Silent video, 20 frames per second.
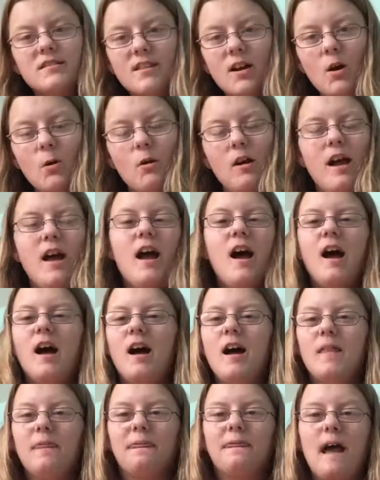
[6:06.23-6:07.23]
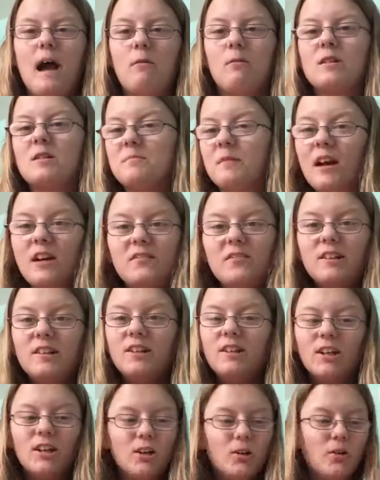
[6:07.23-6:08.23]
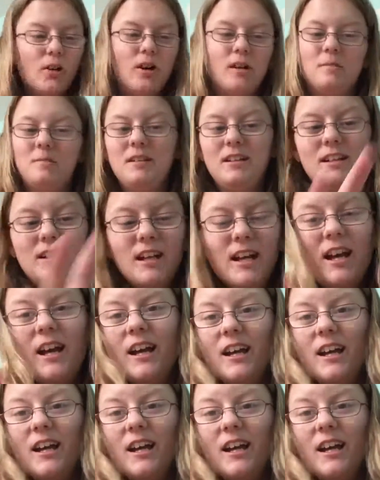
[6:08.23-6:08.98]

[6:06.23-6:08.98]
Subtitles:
So that was my video on me